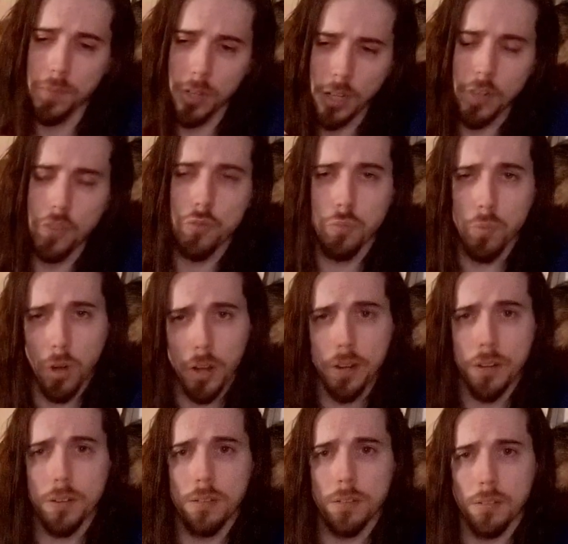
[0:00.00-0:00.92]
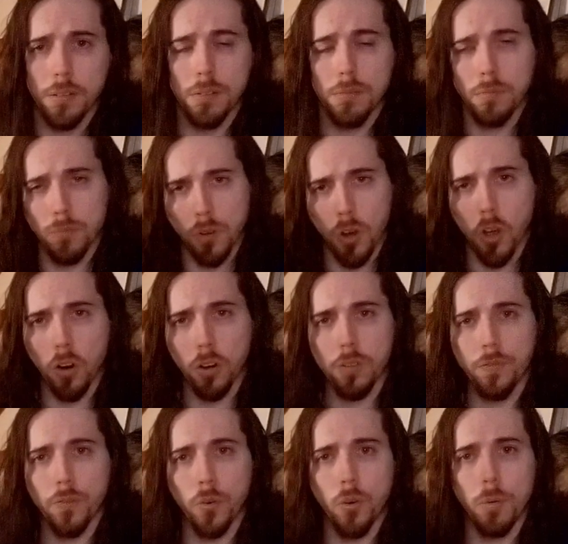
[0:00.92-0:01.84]
Each one,
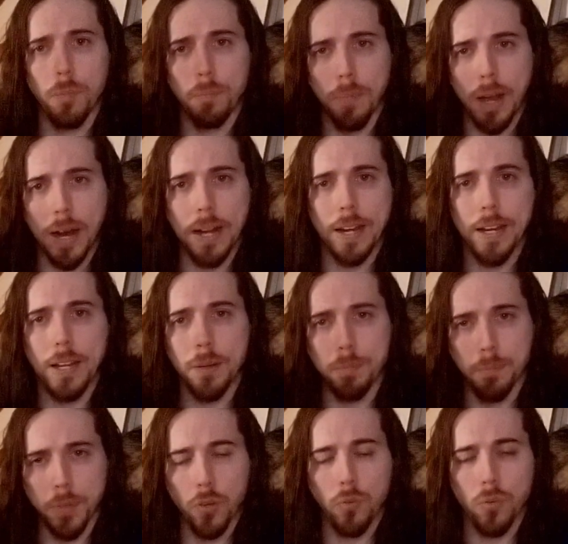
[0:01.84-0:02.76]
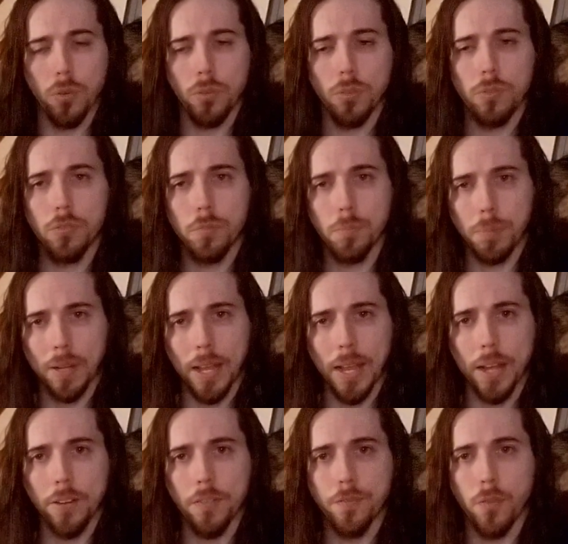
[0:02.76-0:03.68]
rock for mining and minerals,
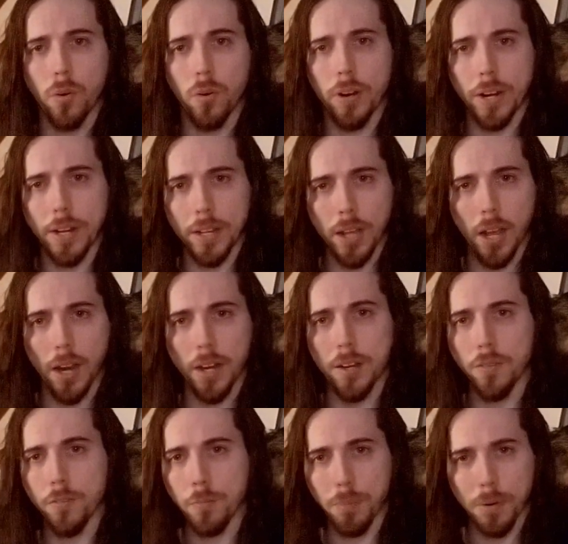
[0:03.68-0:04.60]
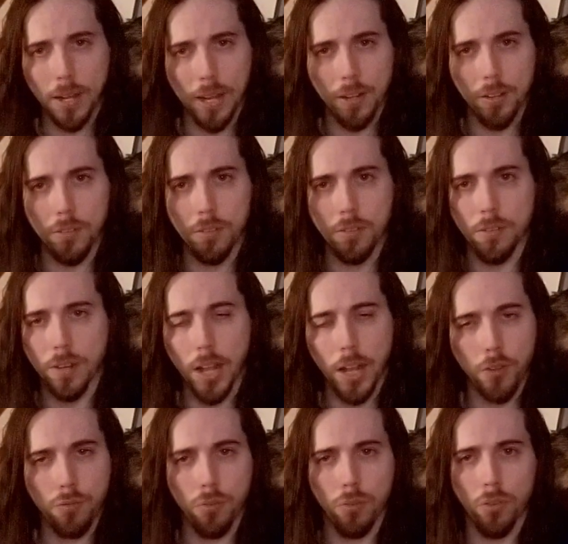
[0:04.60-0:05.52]
plant for any kind of plant
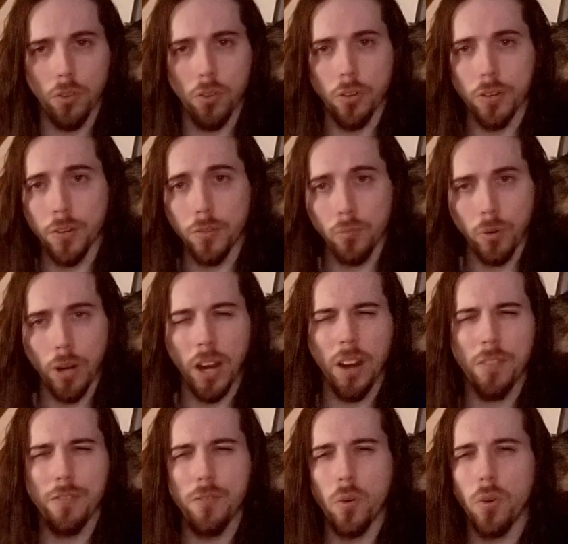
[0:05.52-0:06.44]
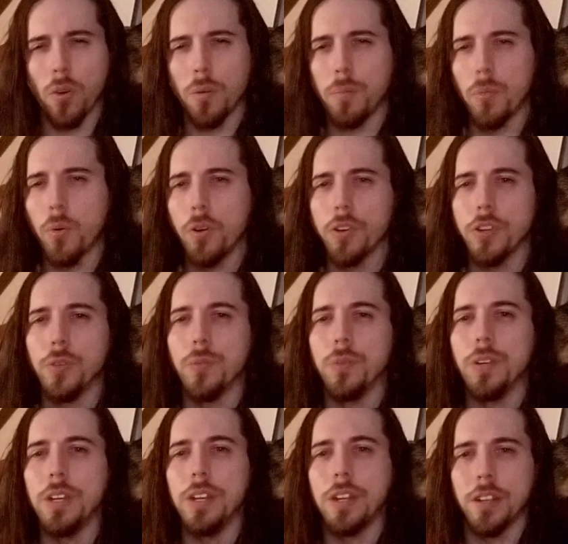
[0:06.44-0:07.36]
natural good, and rare for more
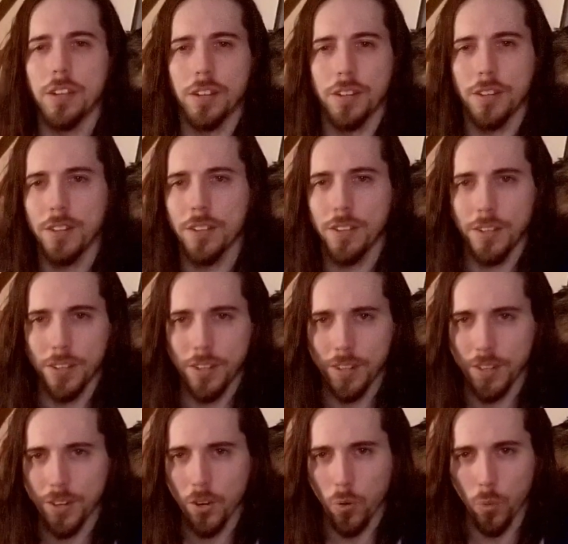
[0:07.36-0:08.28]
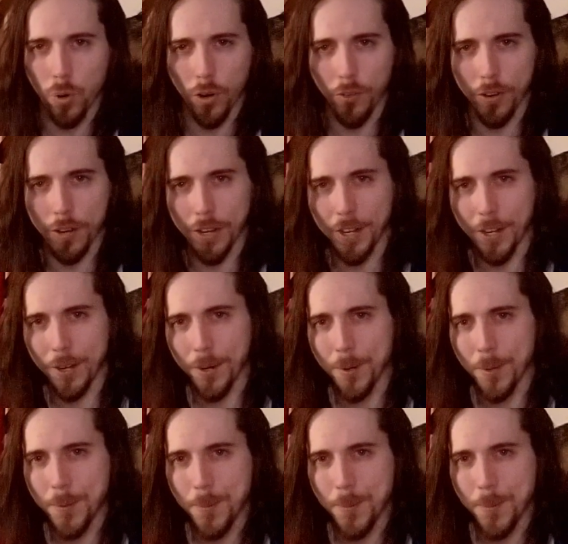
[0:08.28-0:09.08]
unique quarry.